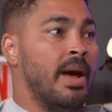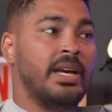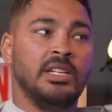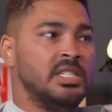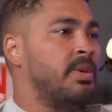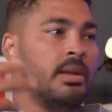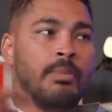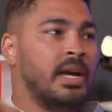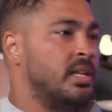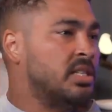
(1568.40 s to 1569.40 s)
Make it and spend it.
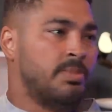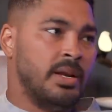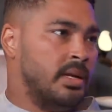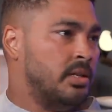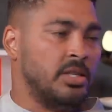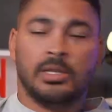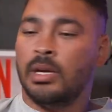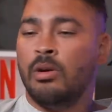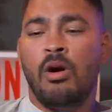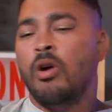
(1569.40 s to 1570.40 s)
Make it and spend it. And just
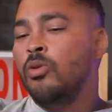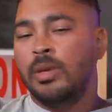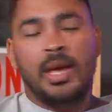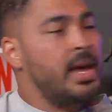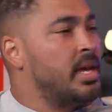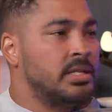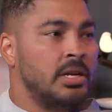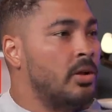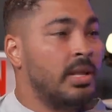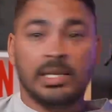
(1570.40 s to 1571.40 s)
like, oh, who cares?
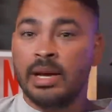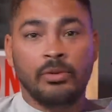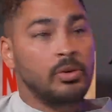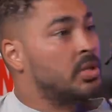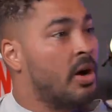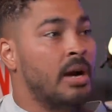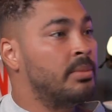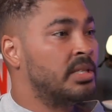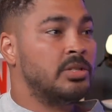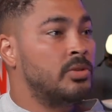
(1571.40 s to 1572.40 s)
Let's have a good time.
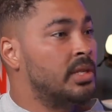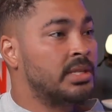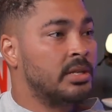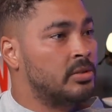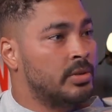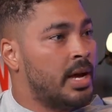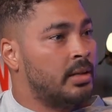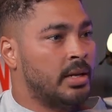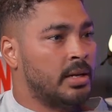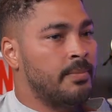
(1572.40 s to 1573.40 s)
Let's do this. Let's do
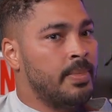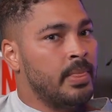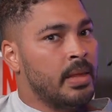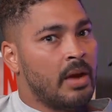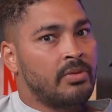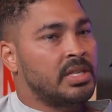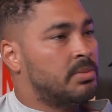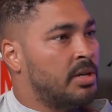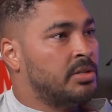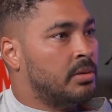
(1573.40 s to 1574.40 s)
that. Like, everything's
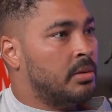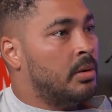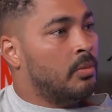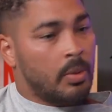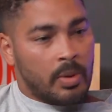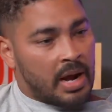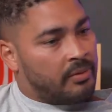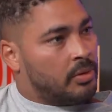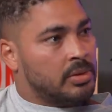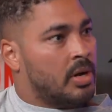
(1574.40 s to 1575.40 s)
measured. We want to
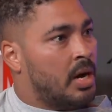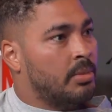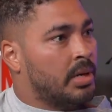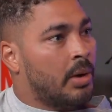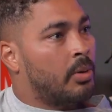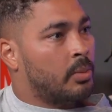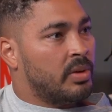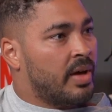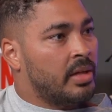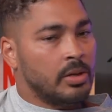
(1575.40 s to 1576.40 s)
have a good time. Okay, what do
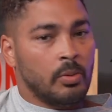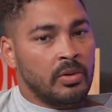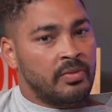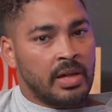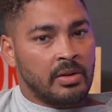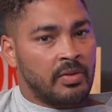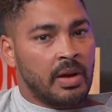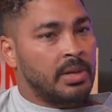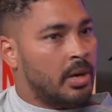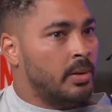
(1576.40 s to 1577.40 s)
we value? We value
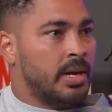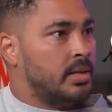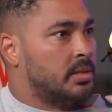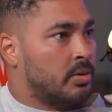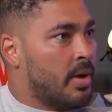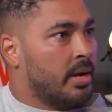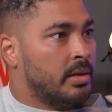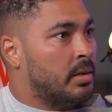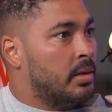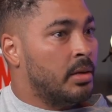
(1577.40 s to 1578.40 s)
family holidays. Great.
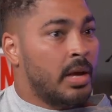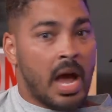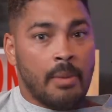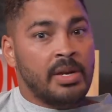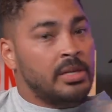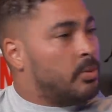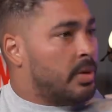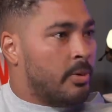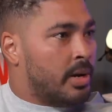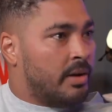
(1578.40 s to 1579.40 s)
How many do we
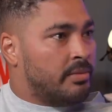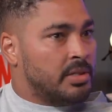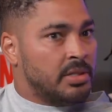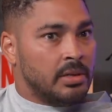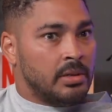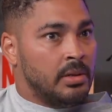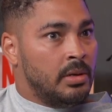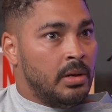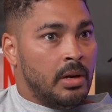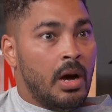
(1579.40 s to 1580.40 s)
want to have this year?
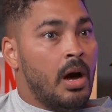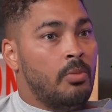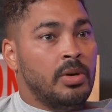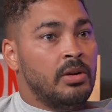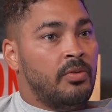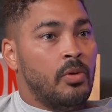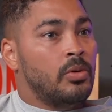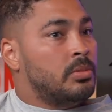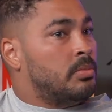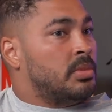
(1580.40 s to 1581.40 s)
We can
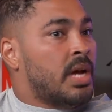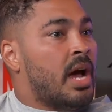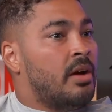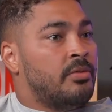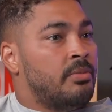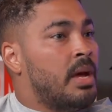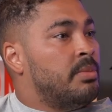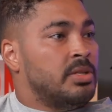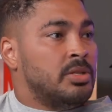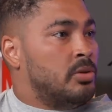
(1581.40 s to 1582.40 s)
afford to have
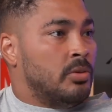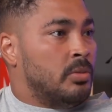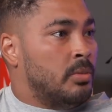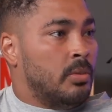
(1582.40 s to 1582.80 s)
maybe 2